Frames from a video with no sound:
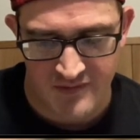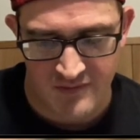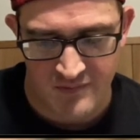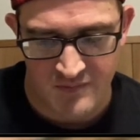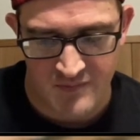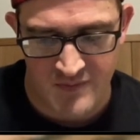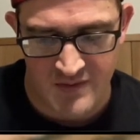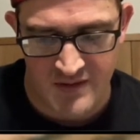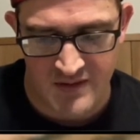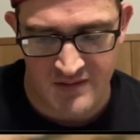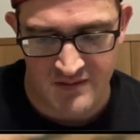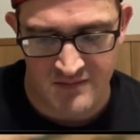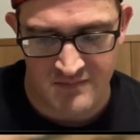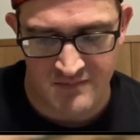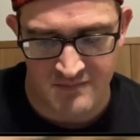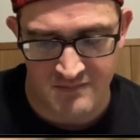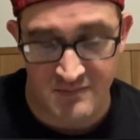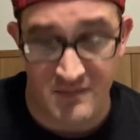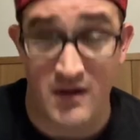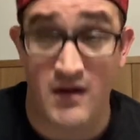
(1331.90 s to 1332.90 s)
but
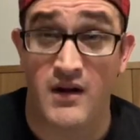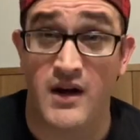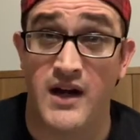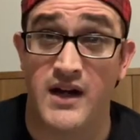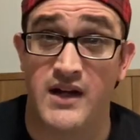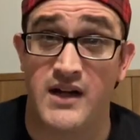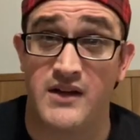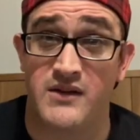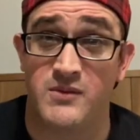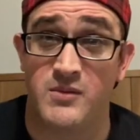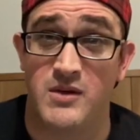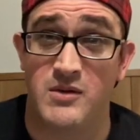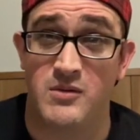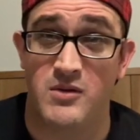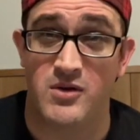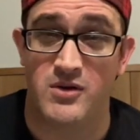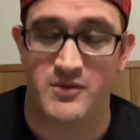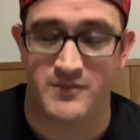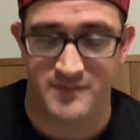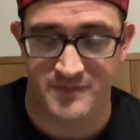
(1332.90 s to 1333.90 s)
all right, I guess we
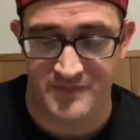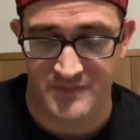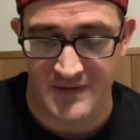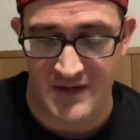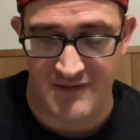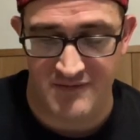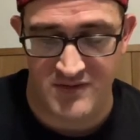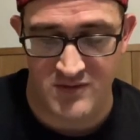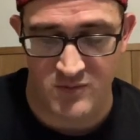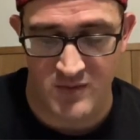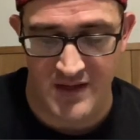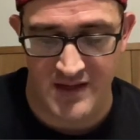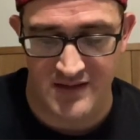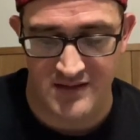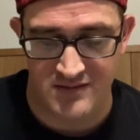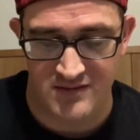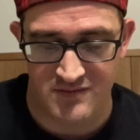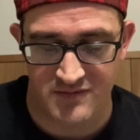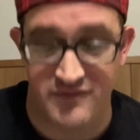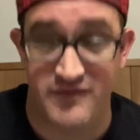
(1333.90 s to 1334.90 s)
will have to wait
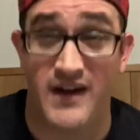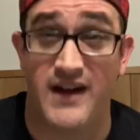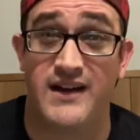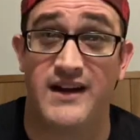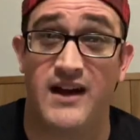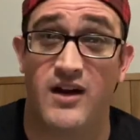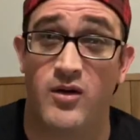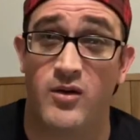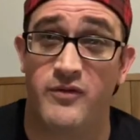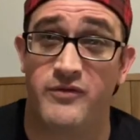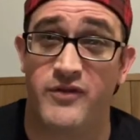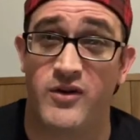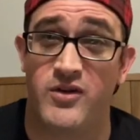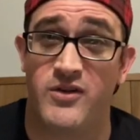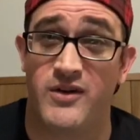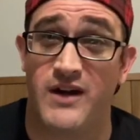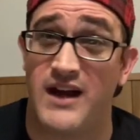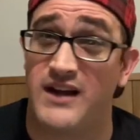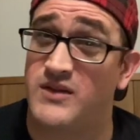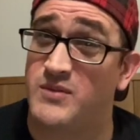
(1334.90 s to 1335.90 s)
and find out
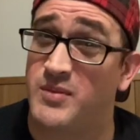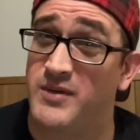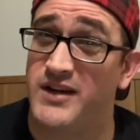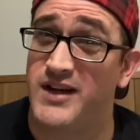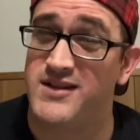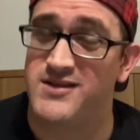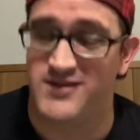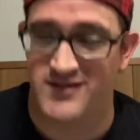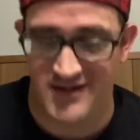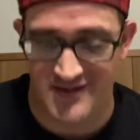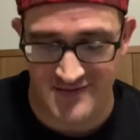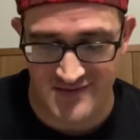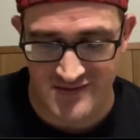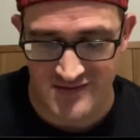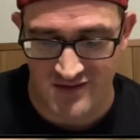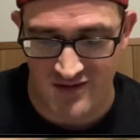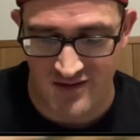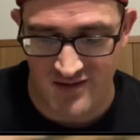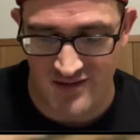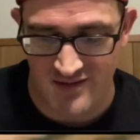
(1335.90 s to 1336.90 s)
further explanation on this
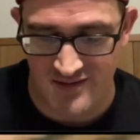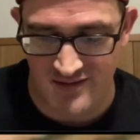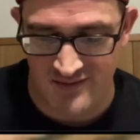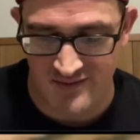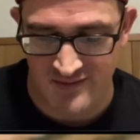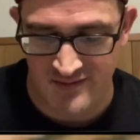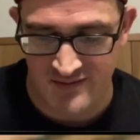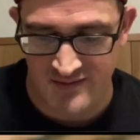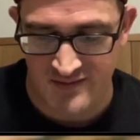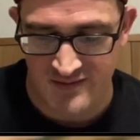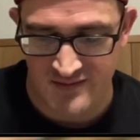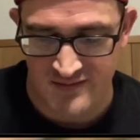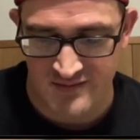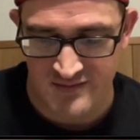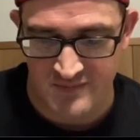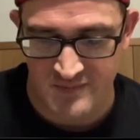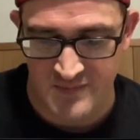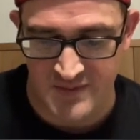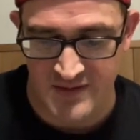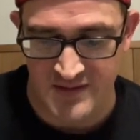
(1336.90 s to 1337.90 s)
card.
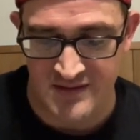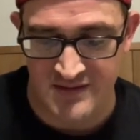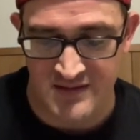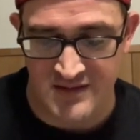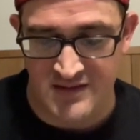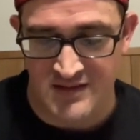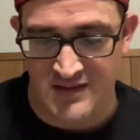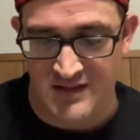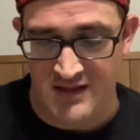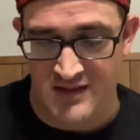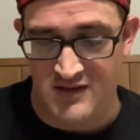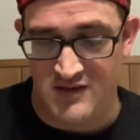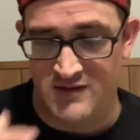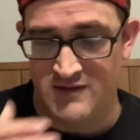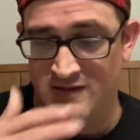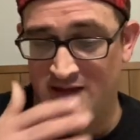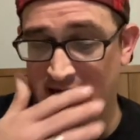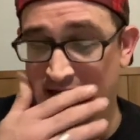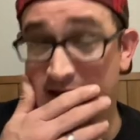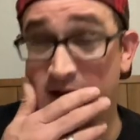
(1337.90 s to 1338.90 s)
But it looks
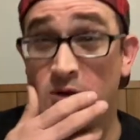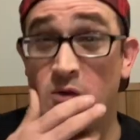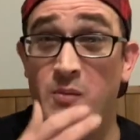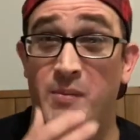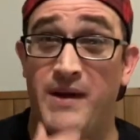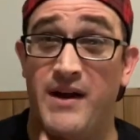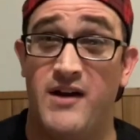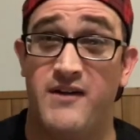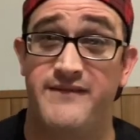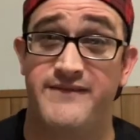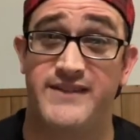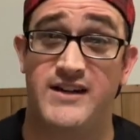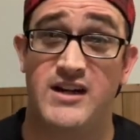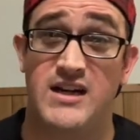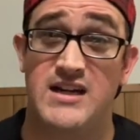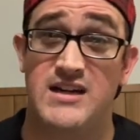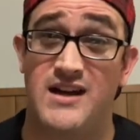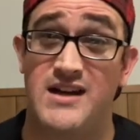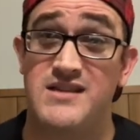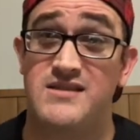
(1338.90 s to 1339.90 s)
like it will pair very
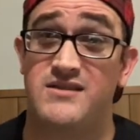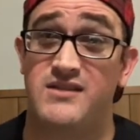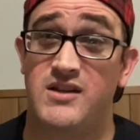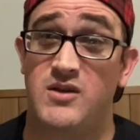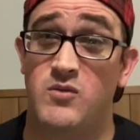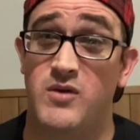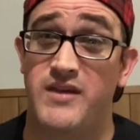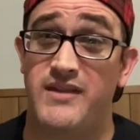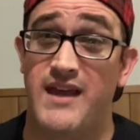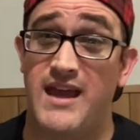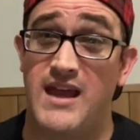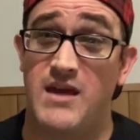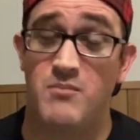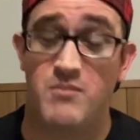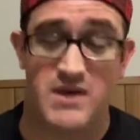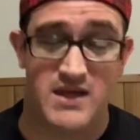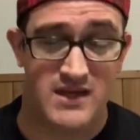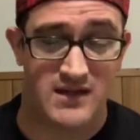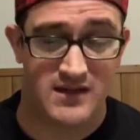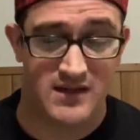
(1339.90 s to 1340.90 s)
nicely with a
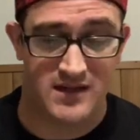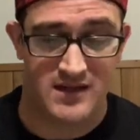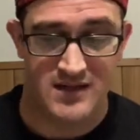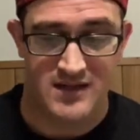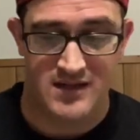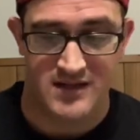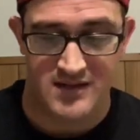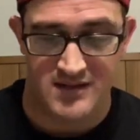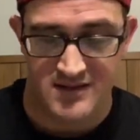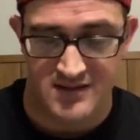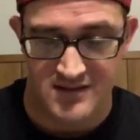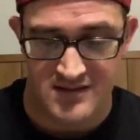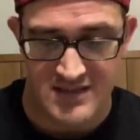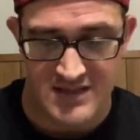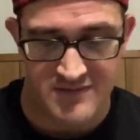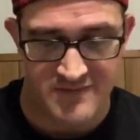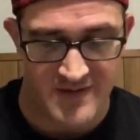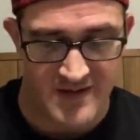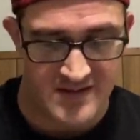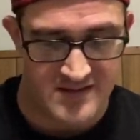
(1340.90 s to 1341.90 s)
meek
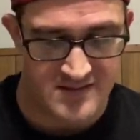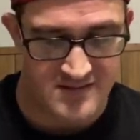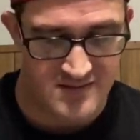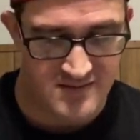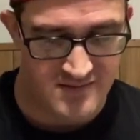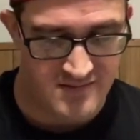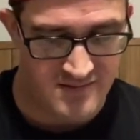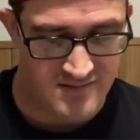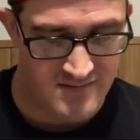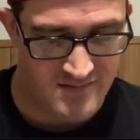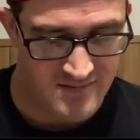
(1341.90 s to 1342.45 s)
defense.